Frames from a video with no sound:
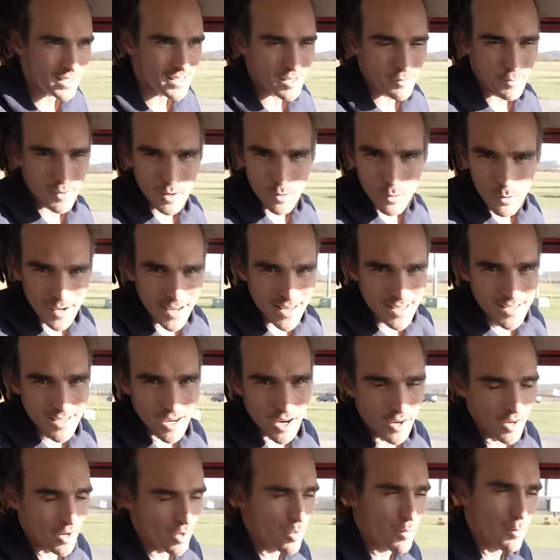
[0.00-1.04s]
Something weird's
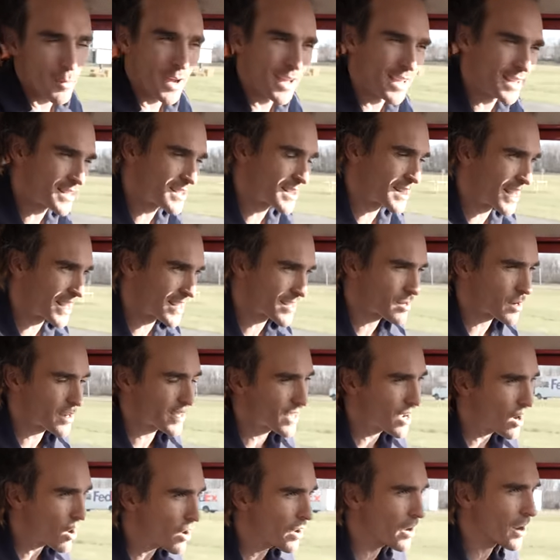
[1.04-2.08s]
going on with my internet so I
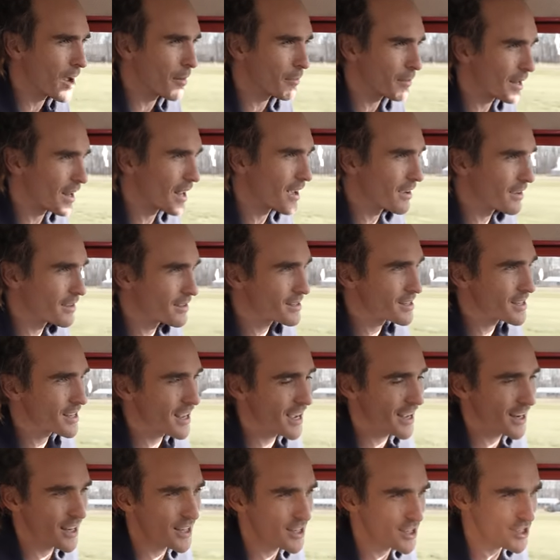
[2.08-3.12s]
can't upload
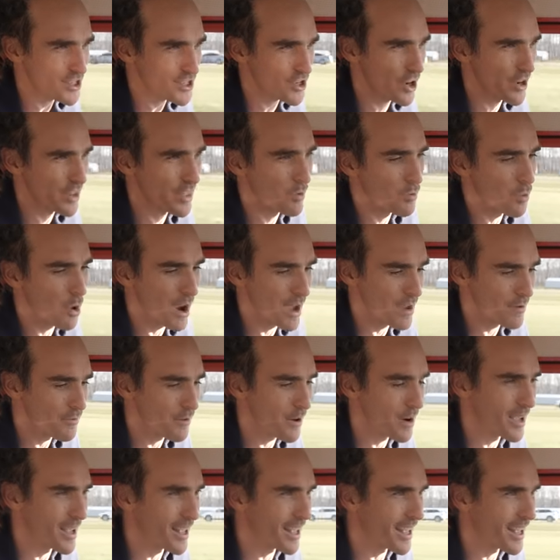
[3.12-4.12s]
and I just tried the Wi-Fi